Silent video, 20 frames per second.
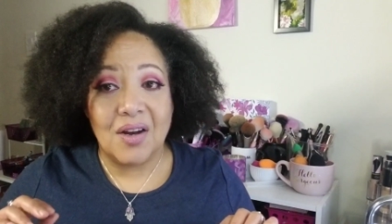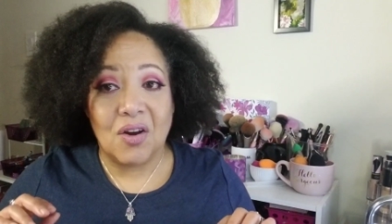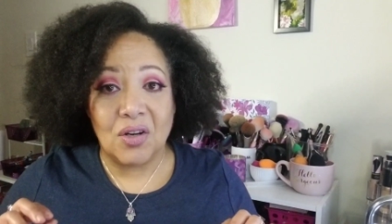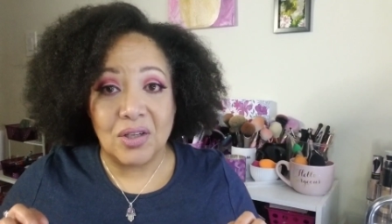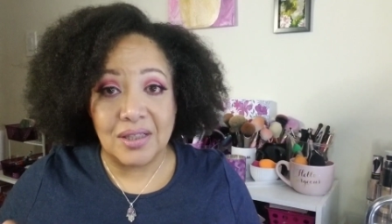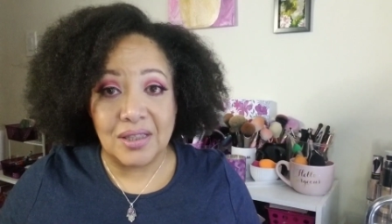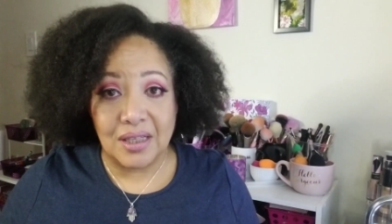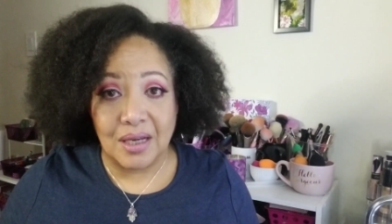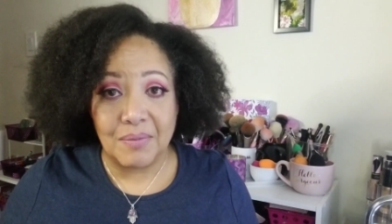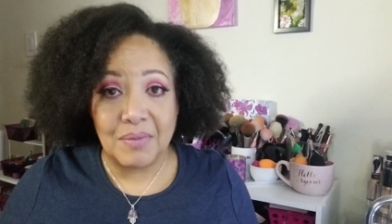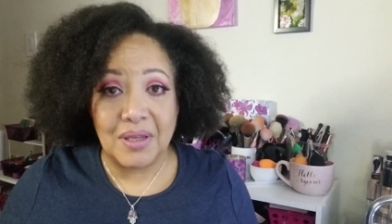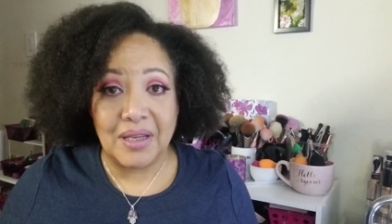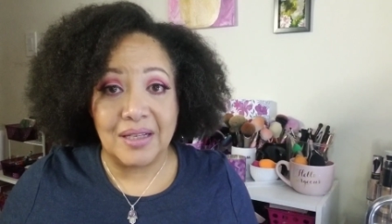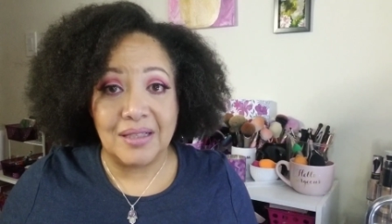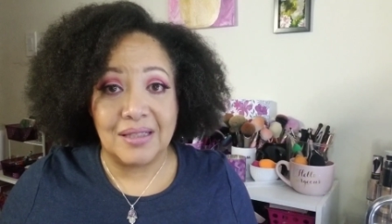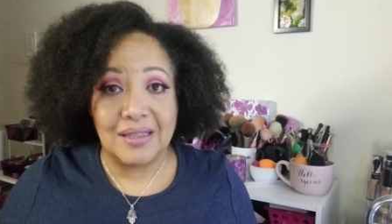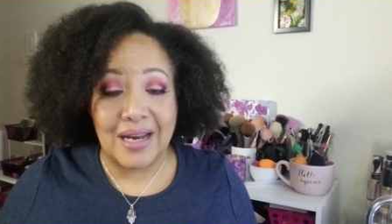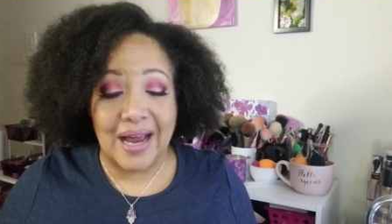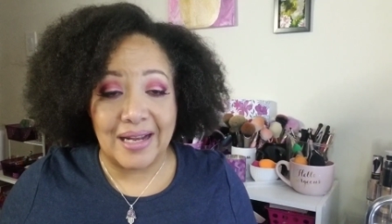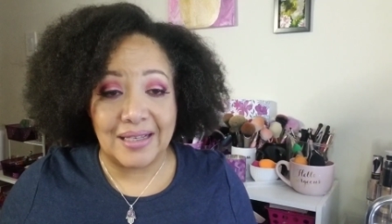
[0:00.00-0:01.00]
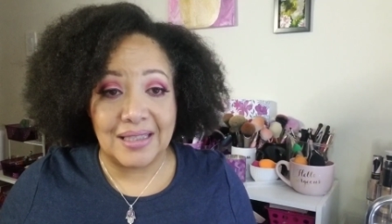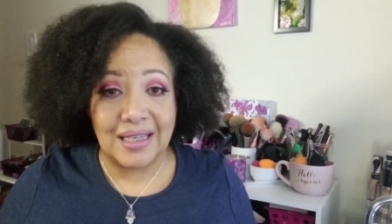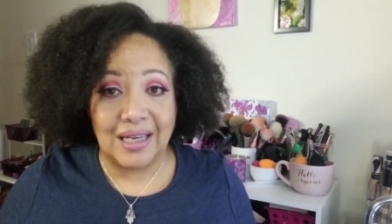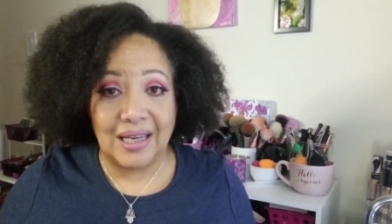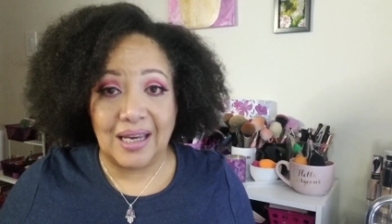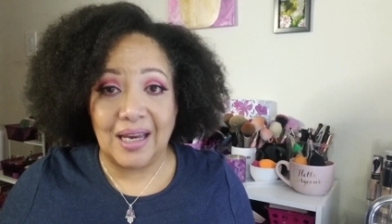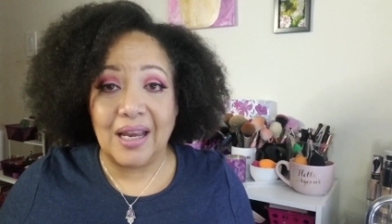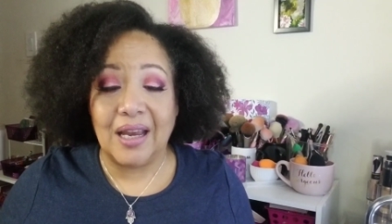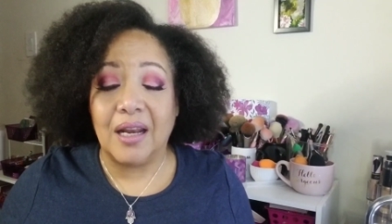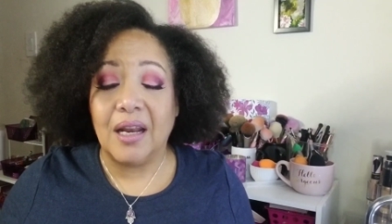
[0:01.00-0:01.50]
on some things not to
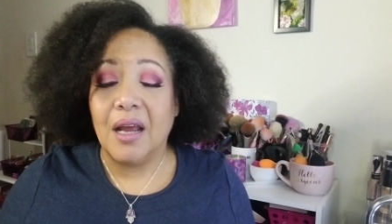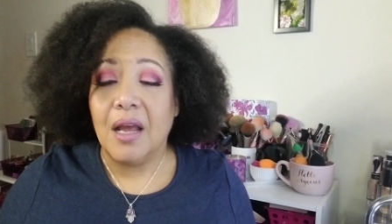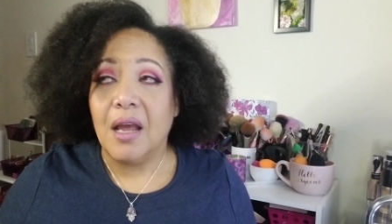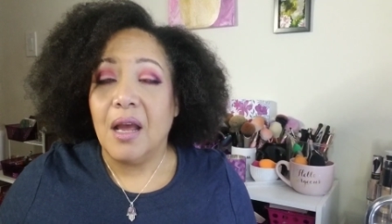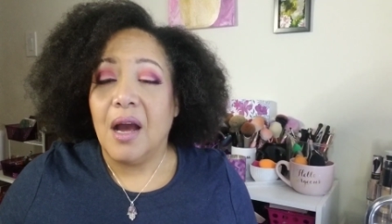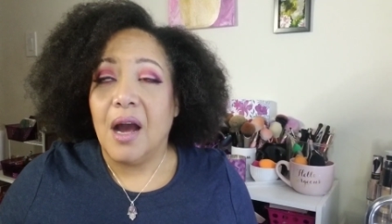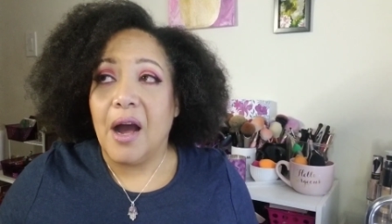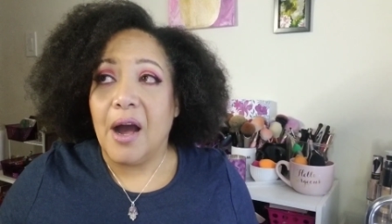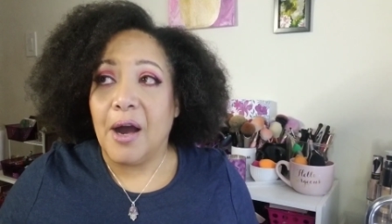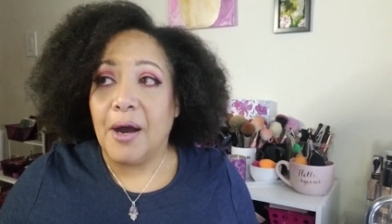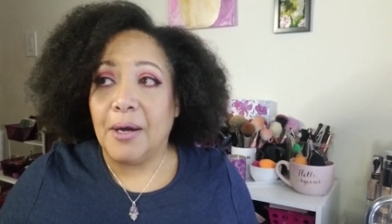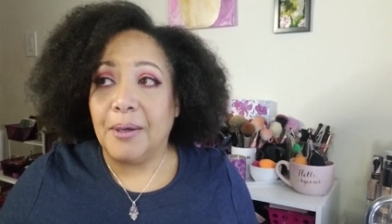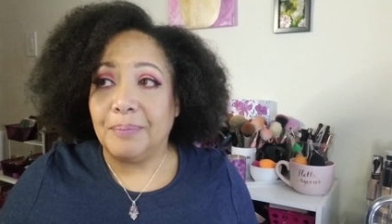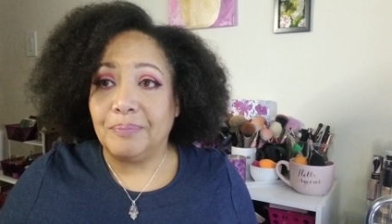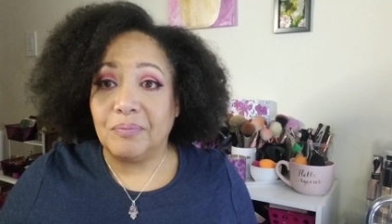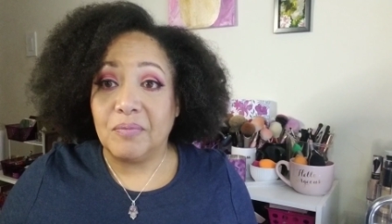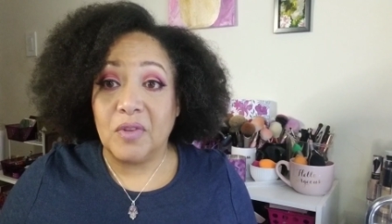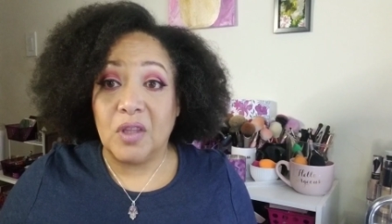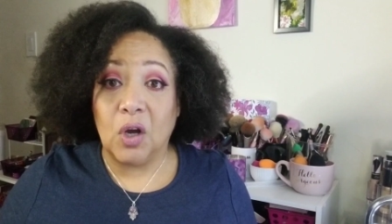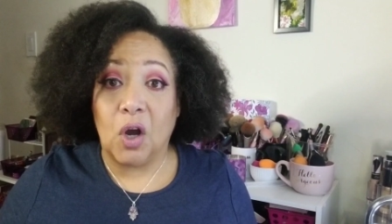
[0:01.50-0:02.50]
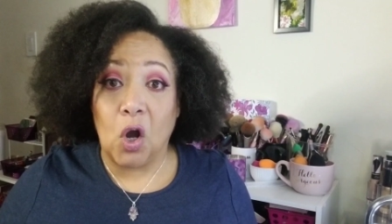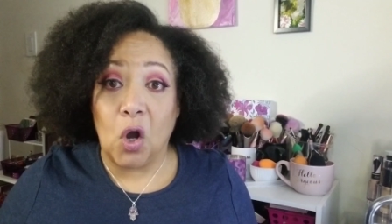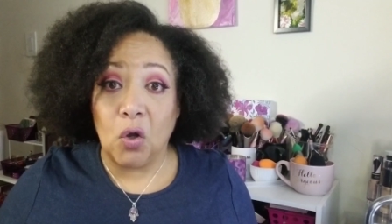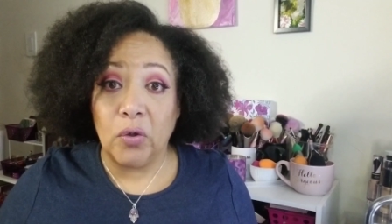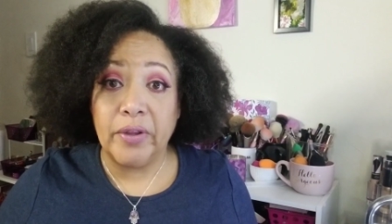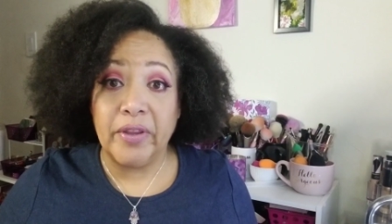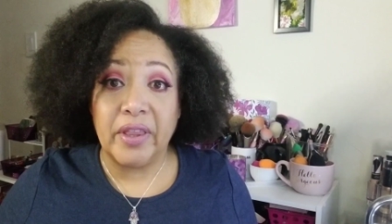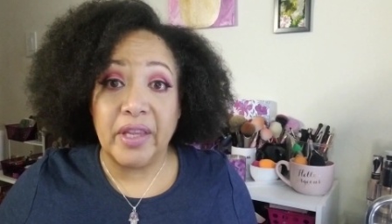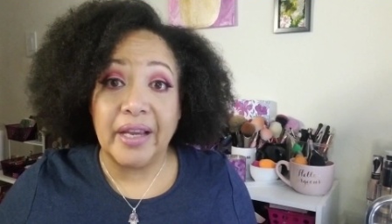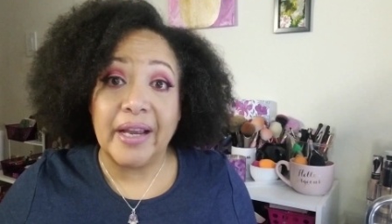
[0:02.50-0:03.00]
get. Um, the
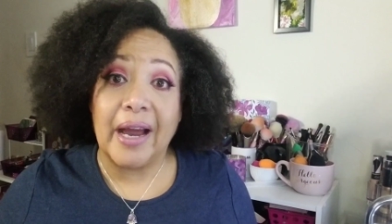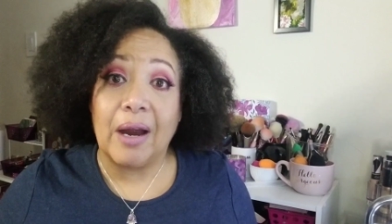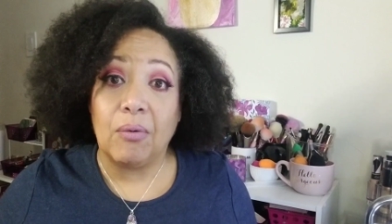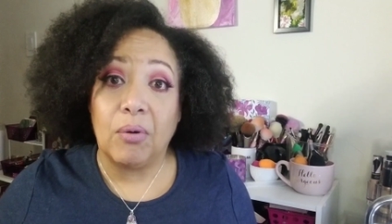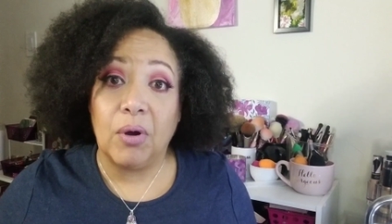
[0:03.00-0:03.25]
only thing I